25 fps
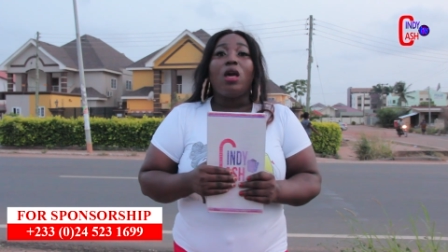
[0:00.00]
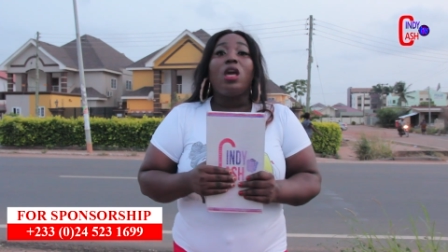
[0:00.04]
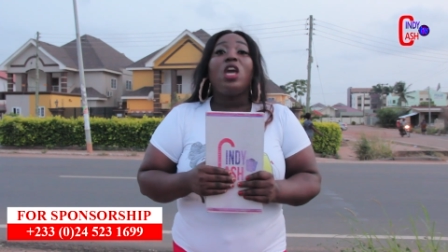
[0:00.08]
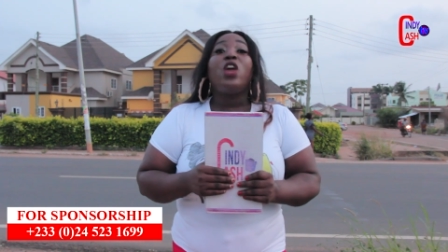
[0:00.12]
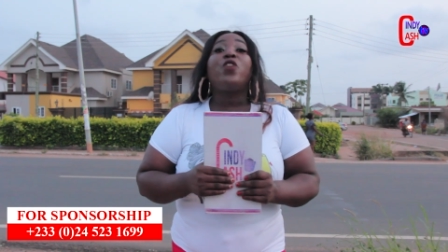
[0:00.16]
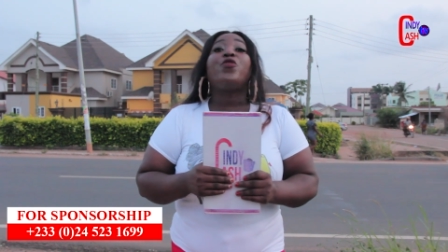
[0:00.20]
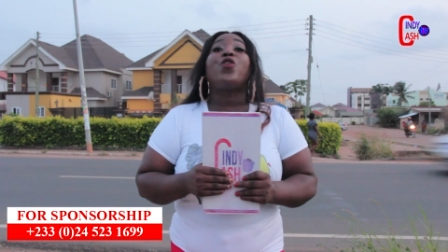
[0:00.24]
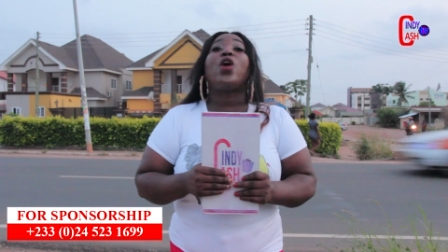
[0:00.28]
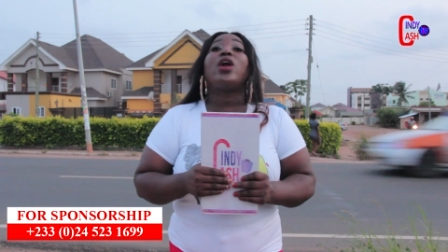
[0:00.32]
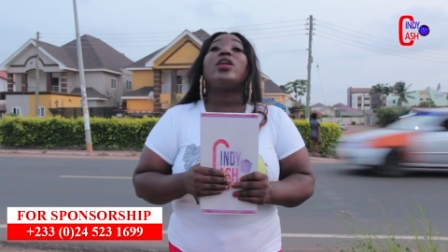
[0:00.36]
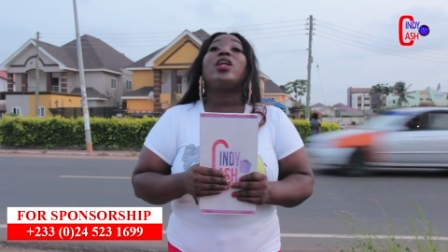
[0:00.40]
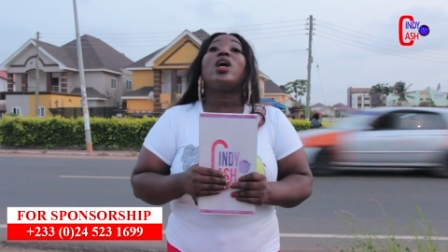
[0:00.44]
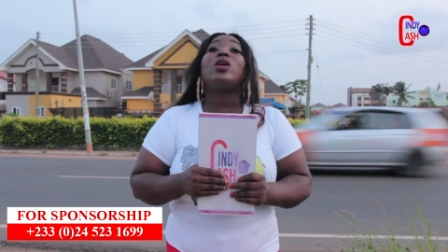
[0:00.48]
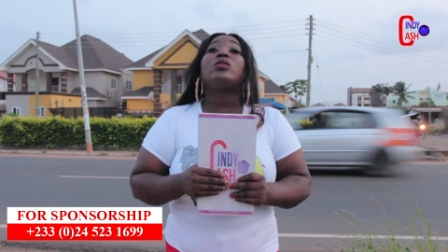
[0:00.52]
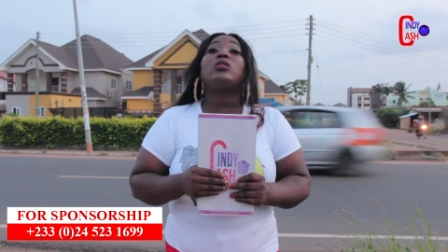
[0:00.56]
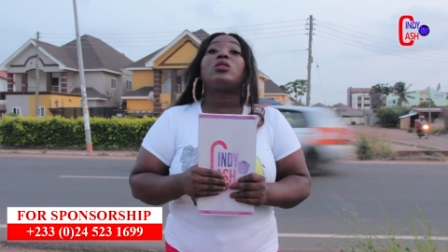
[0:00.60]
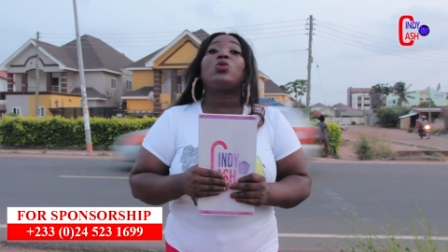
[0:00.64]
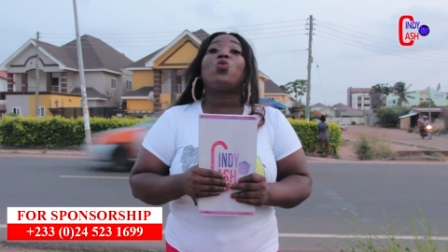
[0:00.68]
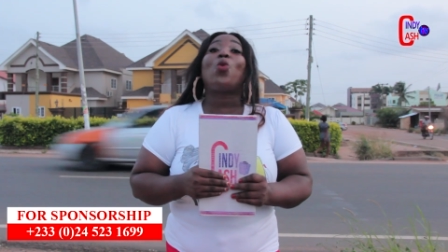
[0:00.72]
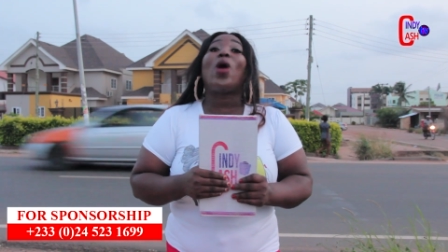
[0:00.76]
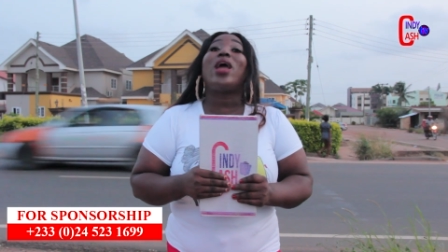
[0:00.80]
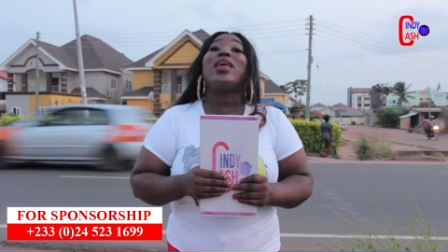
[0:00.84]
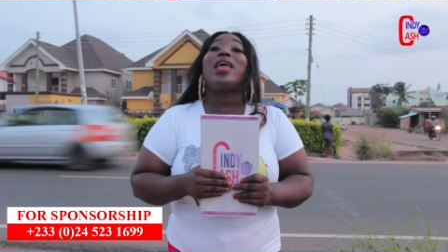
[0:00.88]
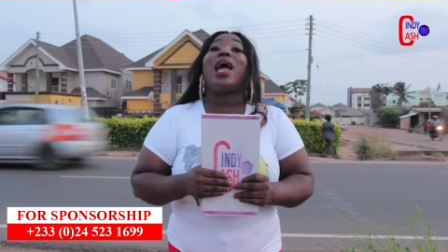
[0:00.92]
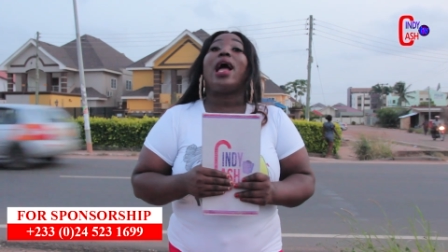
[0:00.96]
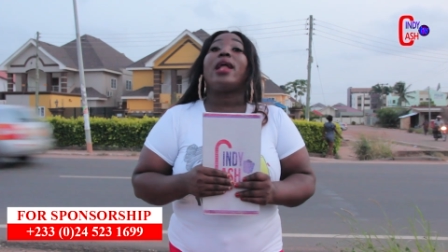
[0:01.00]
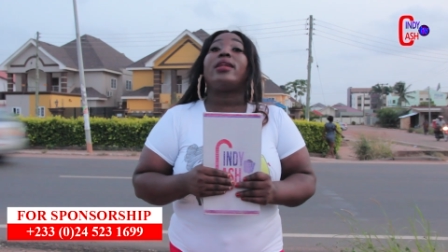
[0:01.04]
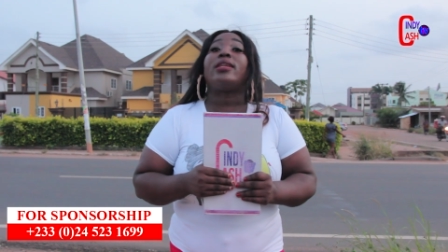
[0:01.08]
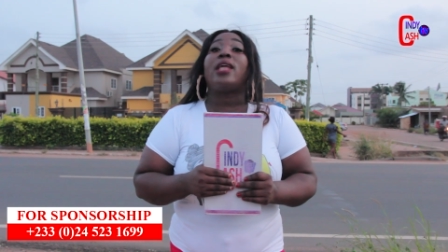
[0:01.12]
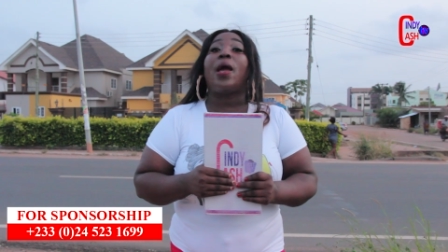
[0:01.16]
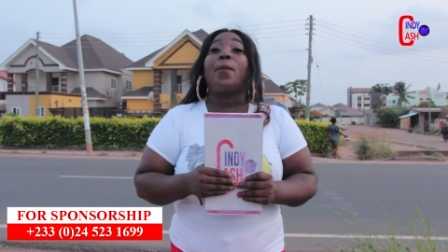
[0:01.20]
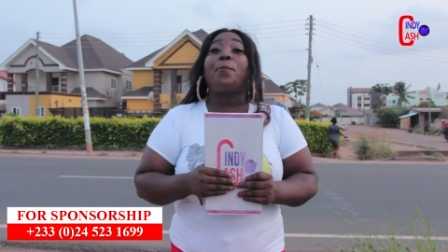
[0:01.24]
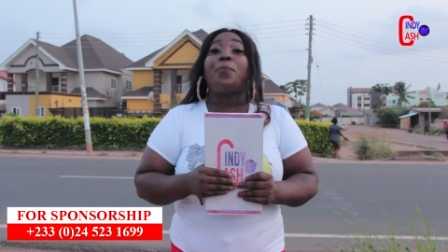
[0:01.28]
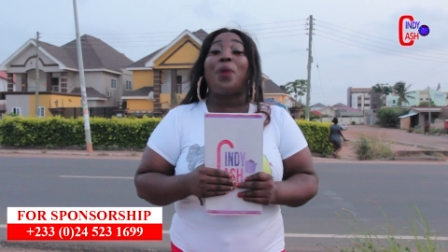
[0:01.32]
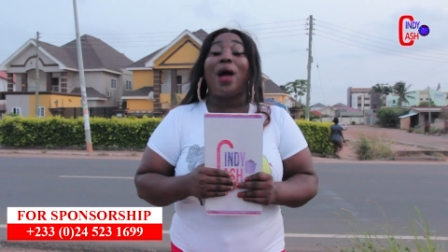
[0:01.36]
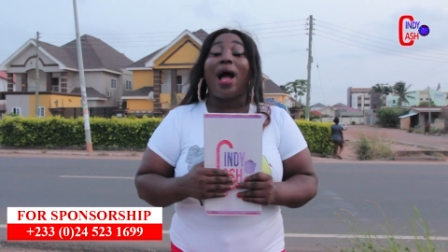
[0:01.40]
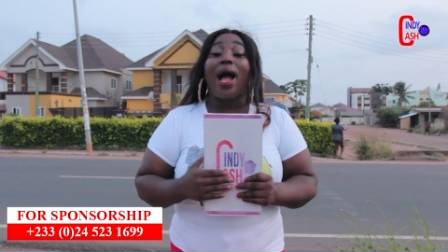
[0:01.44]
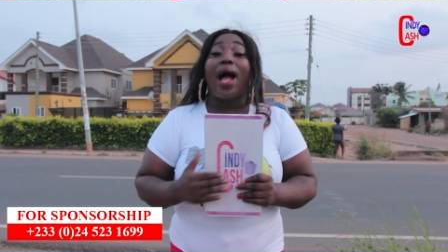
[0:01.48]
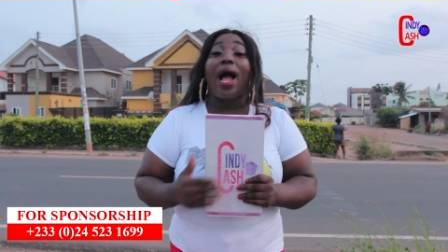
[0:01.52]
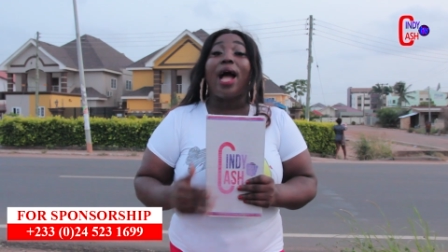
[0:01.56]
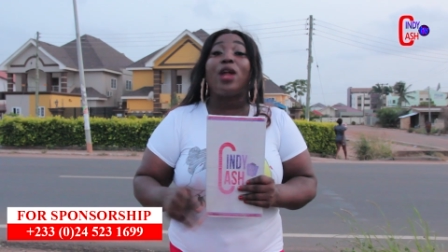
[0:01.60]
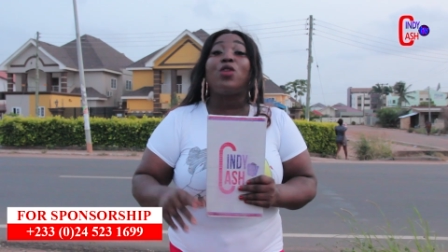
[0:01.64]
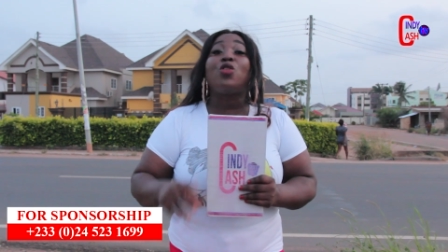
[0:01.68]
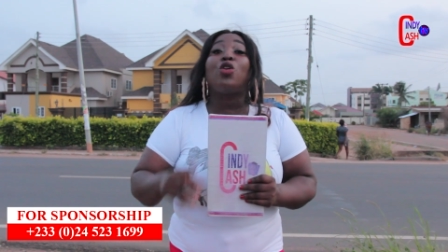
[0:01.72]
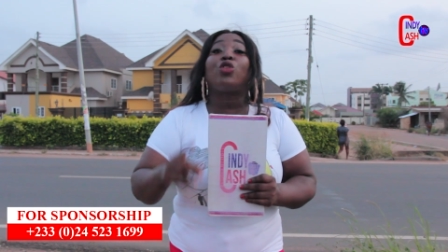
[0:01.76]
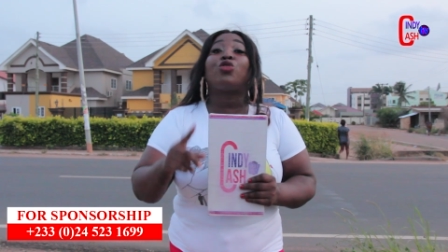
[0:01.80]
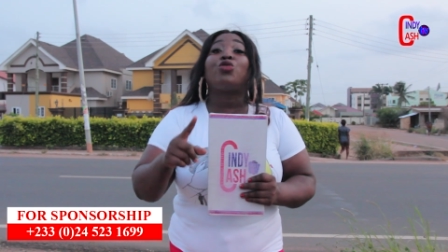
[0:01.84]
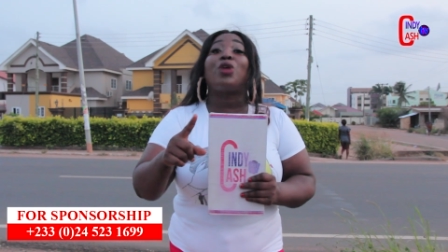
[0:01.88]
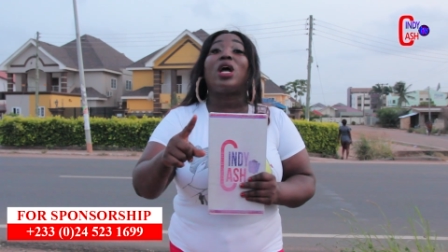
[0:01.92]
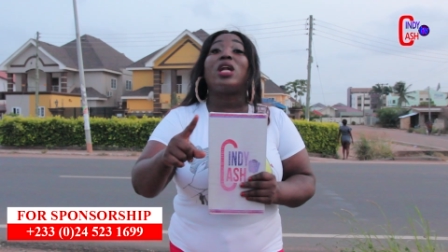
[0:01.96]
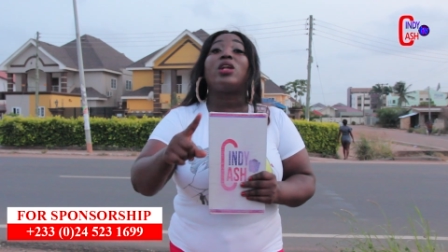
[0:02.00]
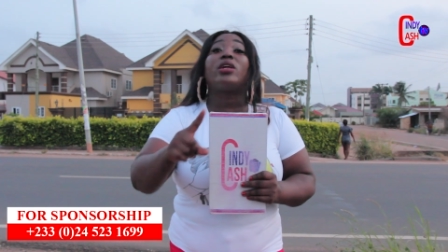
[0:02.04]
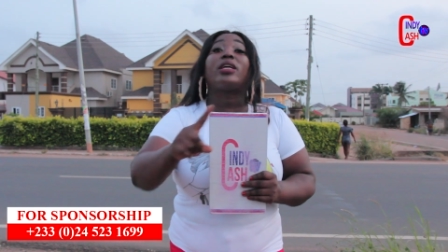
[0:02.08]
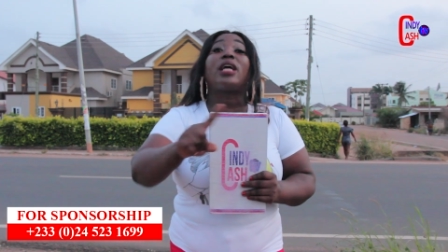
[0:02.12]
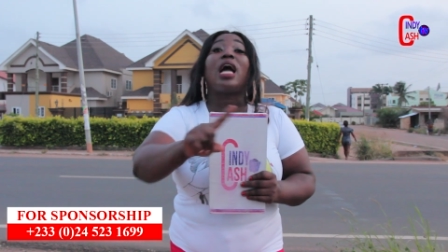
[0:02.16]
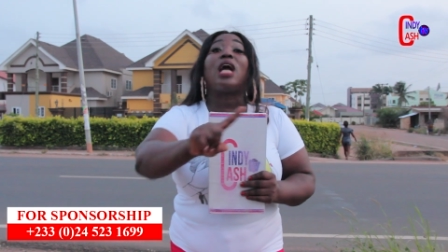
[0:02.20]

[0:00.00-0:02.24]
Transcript: Yvonne Nelson, why are dear pan? No crana